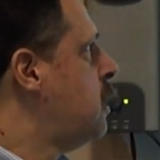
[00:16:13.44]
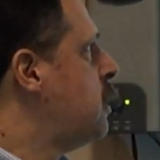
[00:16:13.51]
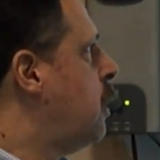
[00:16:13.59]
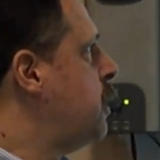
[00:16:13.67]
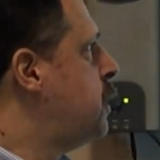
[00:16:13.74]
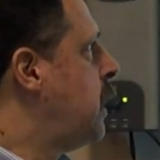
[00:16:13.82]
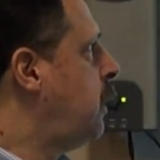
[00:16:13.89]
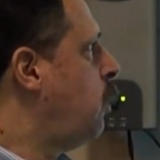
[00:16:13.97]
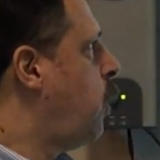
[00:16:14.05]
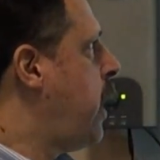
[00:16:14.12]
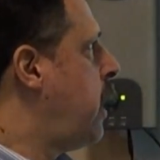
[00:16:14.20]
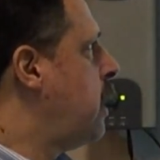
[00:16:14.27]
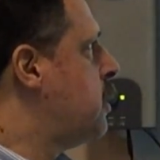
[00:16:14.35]
So I set the
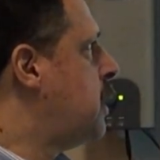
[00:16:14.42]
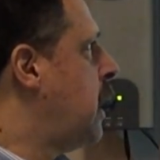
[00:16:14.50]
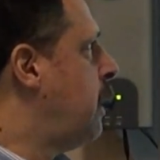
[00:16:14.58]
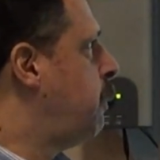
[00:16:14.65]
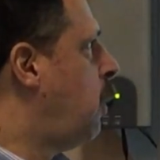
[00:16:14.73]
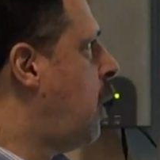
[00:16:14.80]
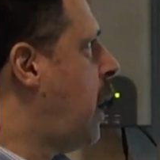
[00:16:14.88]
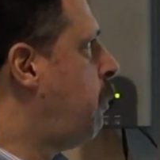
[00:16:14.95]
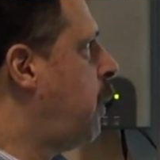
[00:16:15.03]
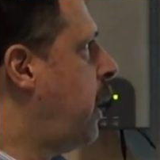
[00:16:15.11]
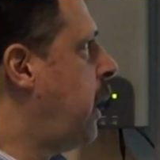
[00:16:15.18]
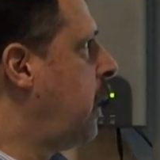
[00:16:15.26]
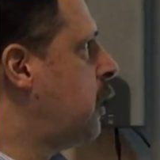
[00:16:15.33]
radios up, they're
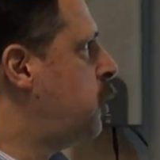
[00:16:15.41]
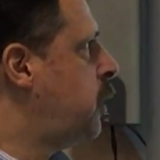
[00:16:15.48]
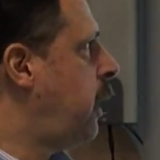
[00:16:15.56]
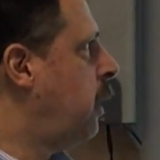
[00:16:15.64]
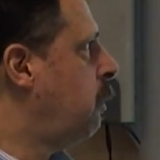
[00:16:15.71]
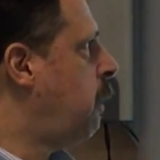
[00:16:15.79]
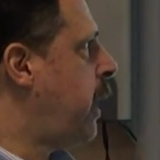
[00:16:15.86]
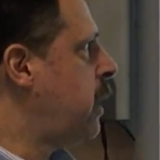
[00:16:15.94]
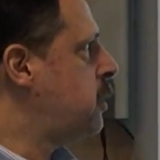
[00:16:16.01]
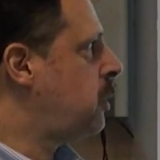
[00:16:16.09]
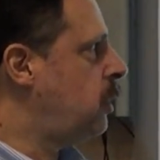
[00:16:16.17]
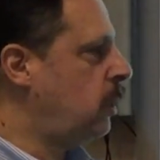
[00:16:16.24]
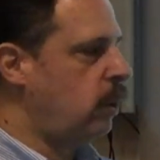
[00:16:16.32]
operating at channel
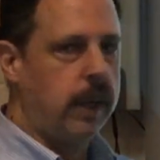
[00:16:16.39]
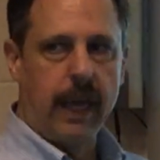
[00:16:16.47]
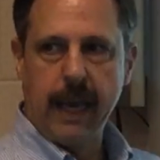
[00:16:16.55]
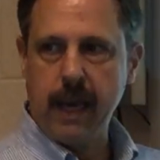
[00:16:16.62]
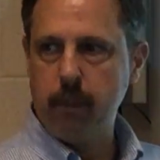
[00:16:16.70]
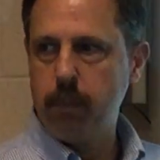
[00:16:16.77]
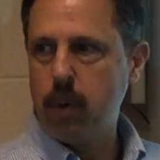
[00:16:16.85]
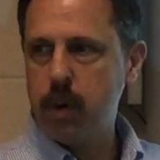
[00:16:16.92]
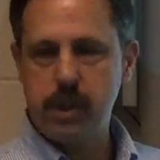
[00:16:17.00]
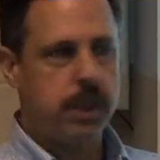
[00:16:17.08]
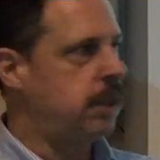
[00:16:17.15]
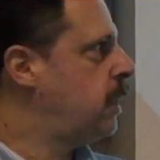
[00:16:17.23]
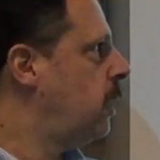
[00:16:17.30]
-2 in the ham
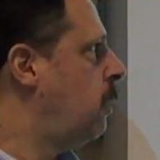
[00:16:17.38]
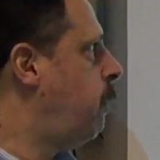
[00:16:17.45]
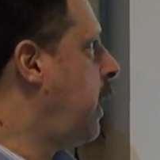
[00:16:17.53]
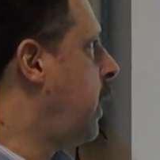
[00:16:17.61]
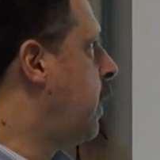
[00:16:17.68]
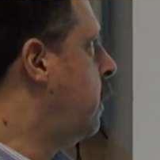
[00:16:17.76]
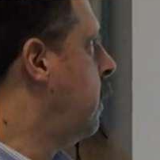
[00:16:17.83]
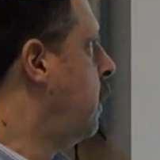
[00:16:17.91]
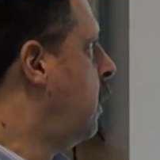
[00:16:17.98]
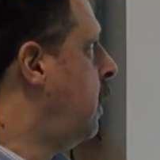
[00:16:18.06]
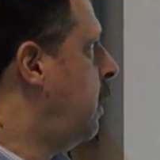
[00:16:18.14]
portions of the band,